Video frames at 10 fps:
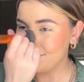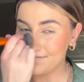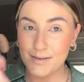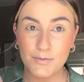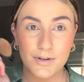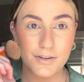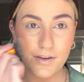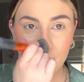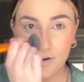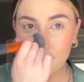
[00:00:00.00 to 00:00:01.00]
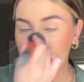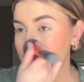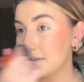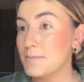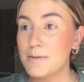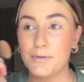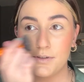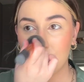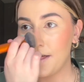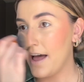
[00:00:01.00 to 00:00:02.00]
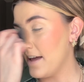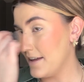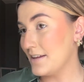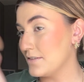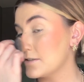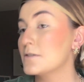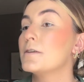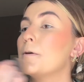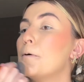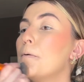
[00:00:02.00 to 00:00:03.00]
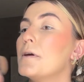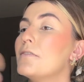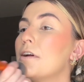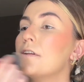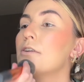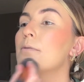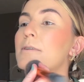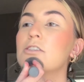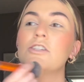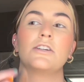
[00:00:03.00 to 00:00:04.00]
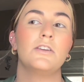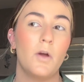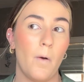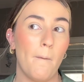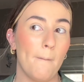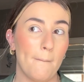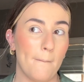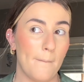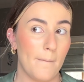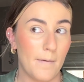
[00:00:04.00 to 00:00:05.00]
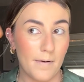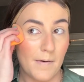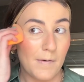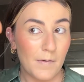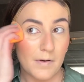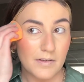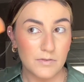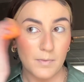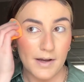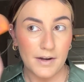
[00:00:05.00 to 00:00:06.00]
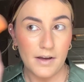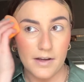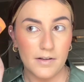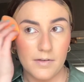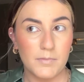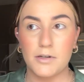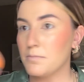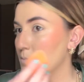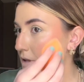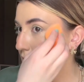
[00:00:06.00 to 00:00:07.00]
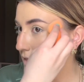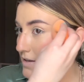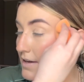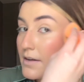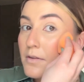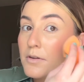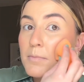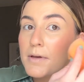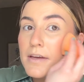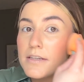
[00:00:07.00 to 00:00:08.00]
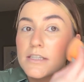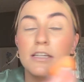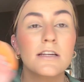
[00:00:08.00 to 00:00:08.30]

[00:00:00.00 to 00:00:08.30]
I'm doing a little on the nose because people do that and it looks cute, even a little on my chin. Because why not? I'm gonna blend that out a little bit.